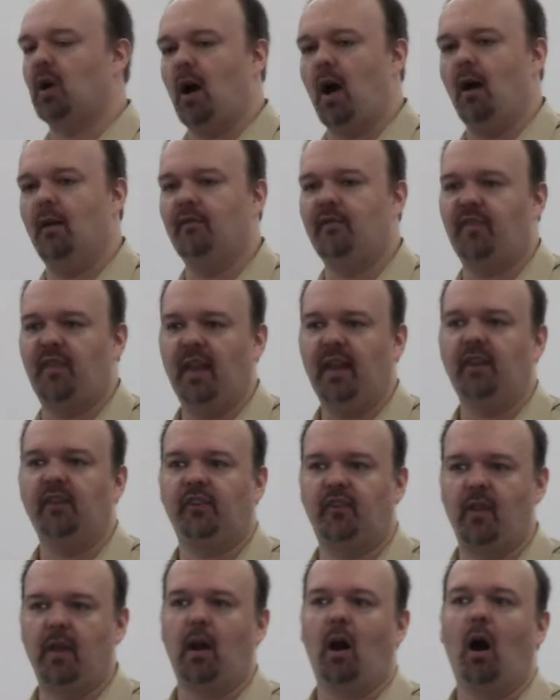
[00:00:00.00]
of things
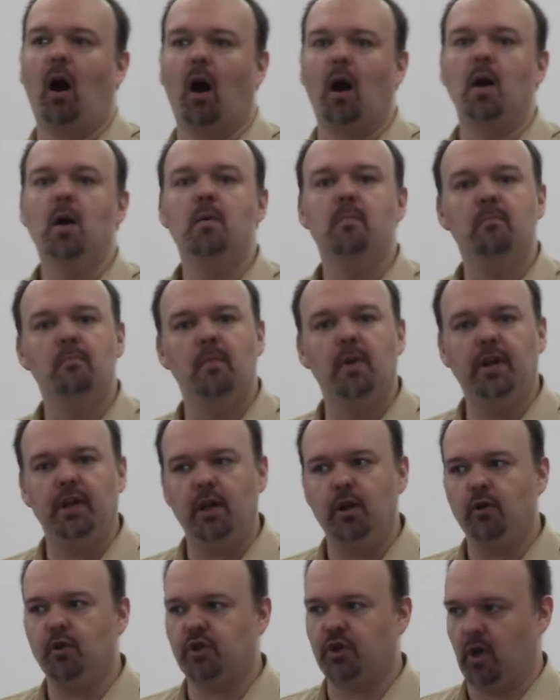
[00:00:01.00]
that are
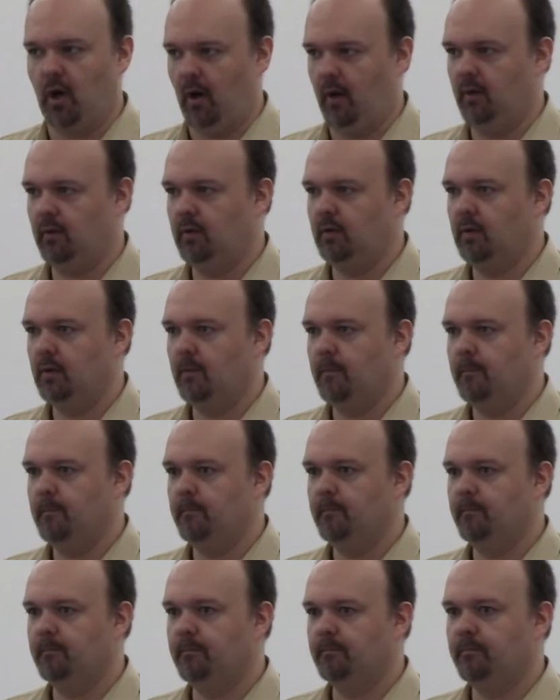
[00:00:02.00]
minutiae,
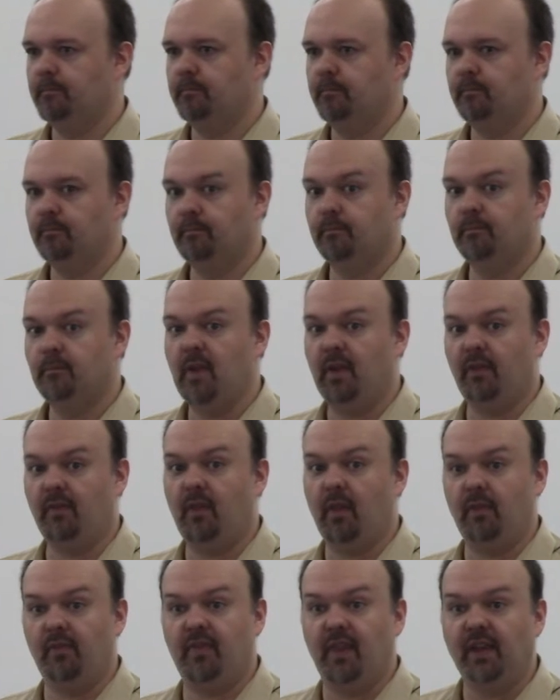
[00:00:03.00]
the,
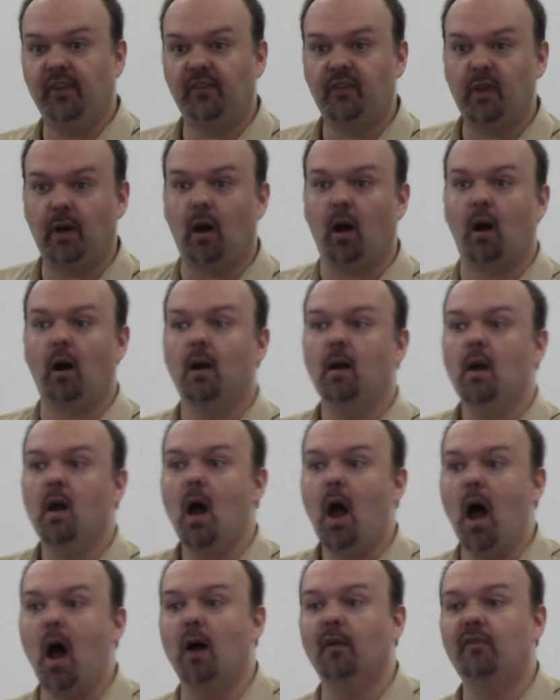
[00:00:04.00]
the things that are
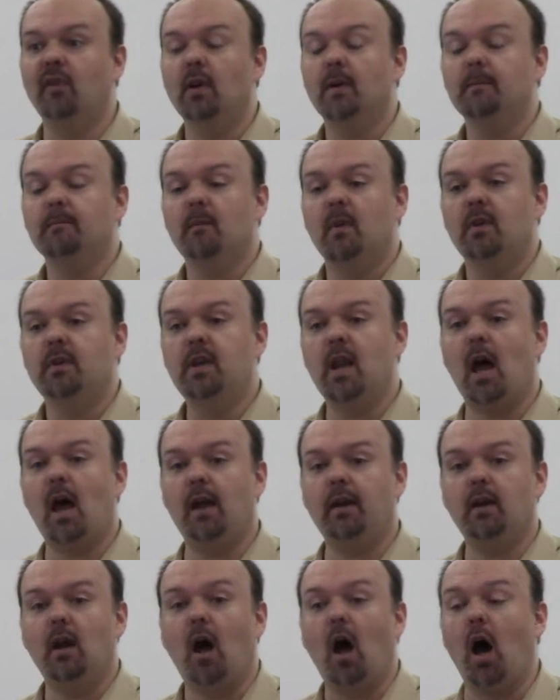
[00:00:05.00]
of
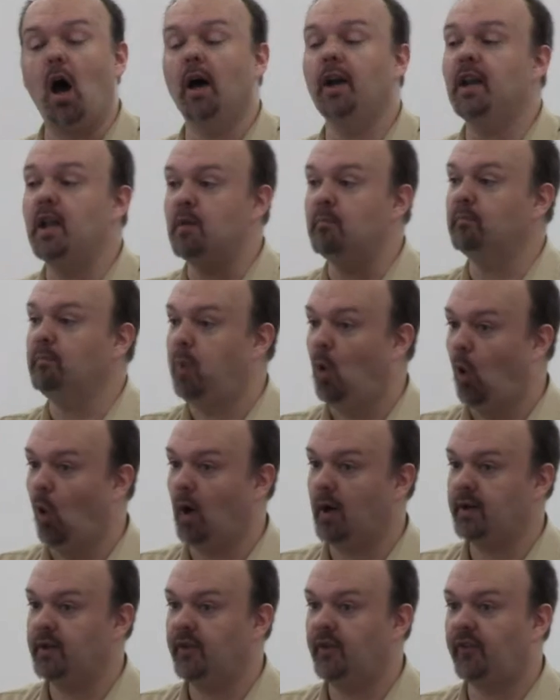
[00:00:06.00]
not
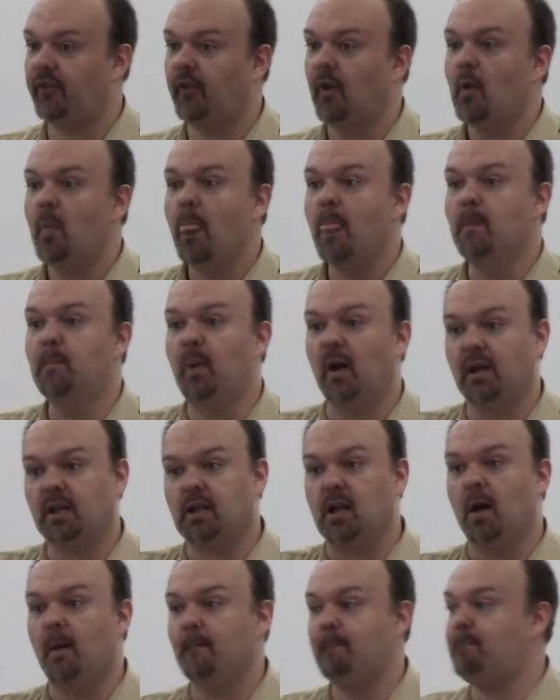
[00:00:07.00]
unimportance, but
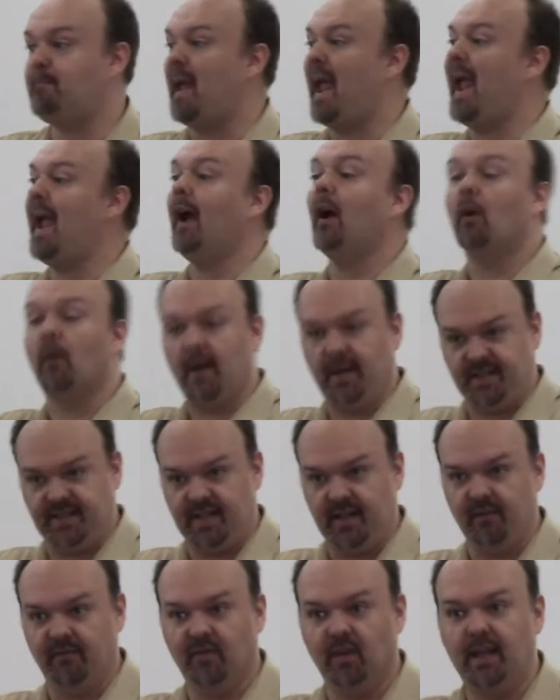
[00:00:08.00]

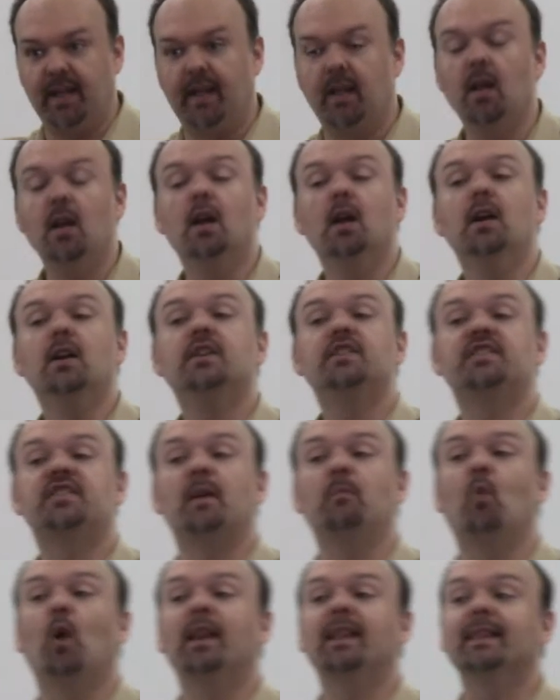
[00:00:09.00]
comparatively
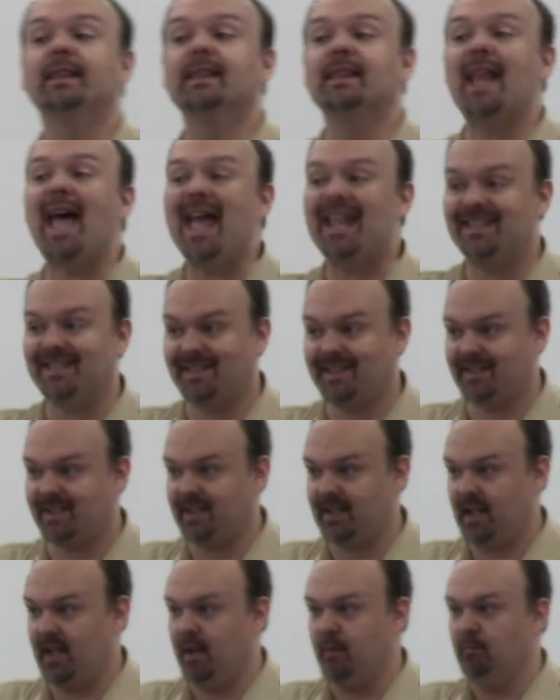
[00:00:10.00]
somewhat
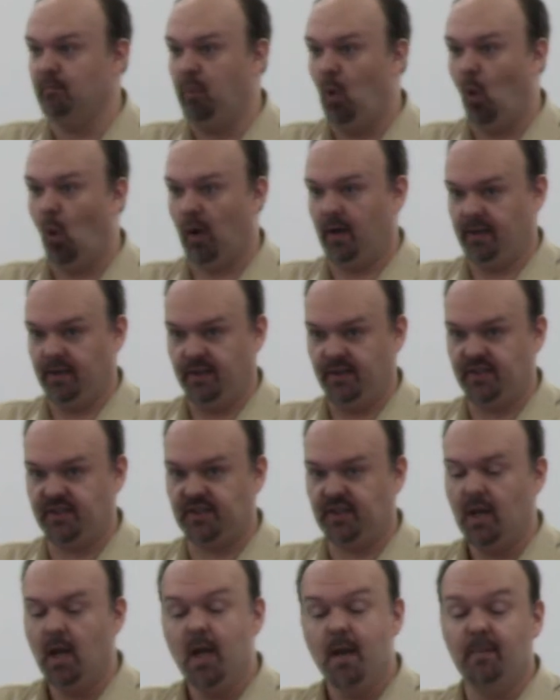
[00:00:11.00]
less
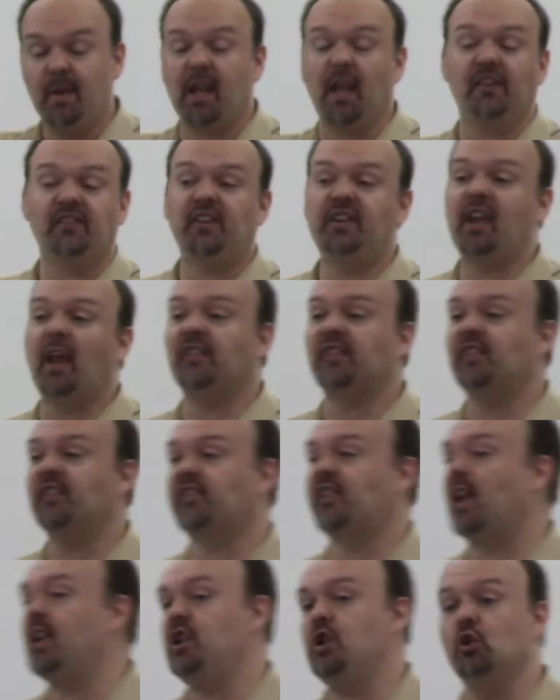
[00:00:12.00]
importance. Because he doesn't
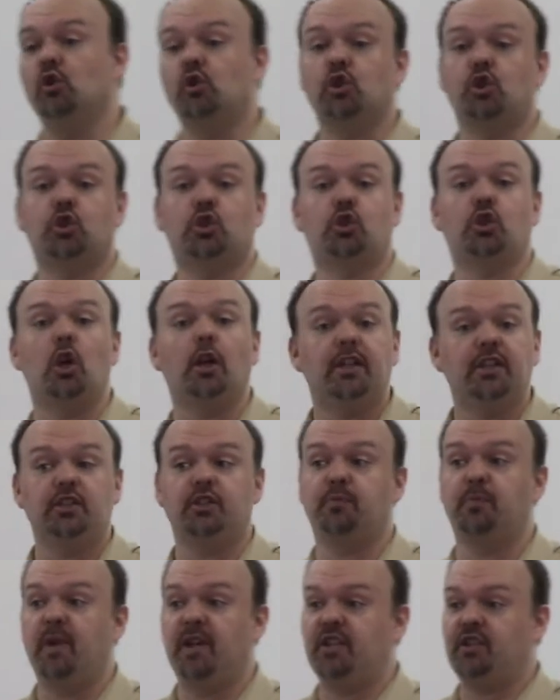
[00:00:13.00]
say you
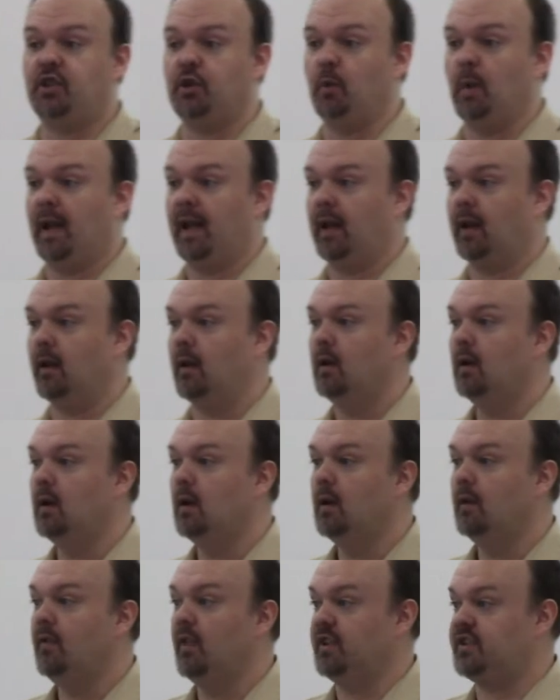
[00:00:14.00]
shouldn't be doing
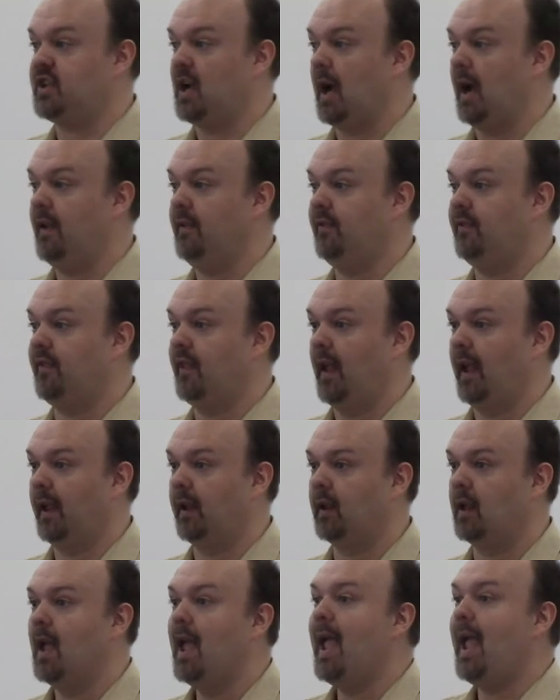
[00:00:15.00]
the tithe
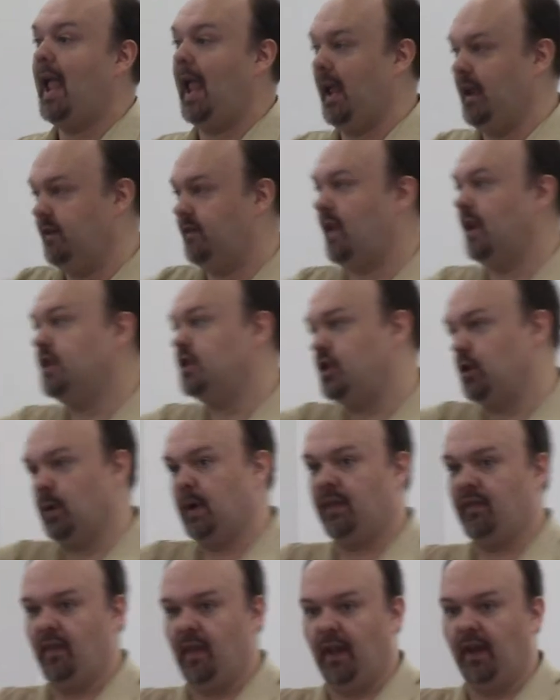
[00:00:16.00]
thing and then
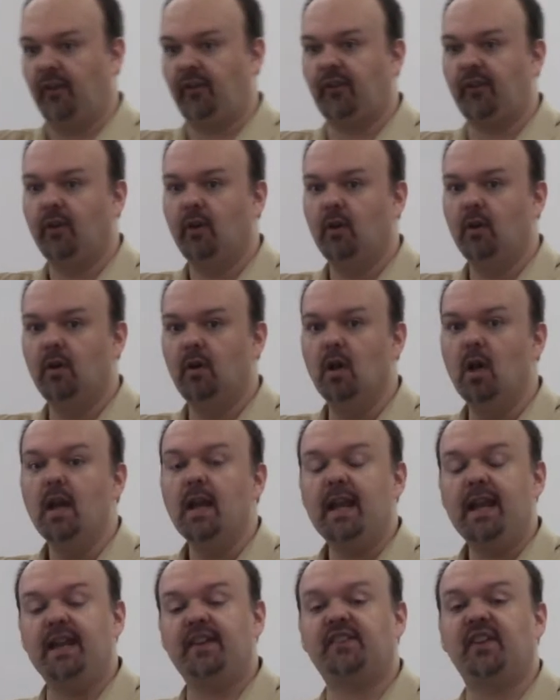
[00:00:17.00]
doing this.
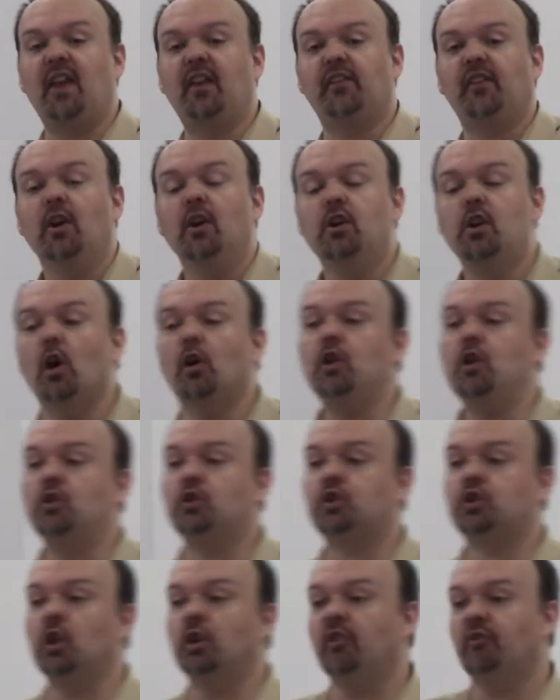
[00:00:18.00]
He says, No, you
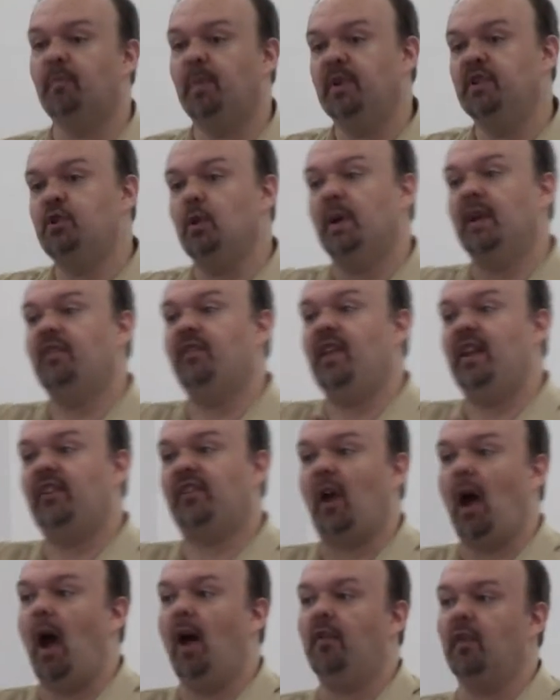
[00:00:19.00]
should have been doing these
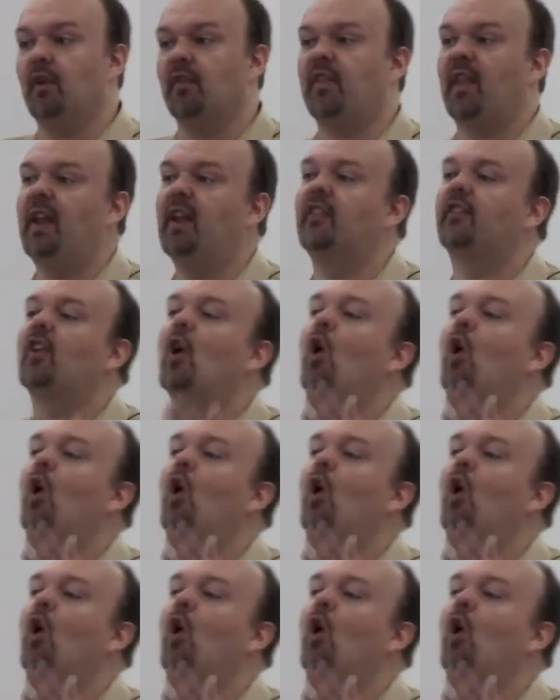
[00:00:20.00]
other things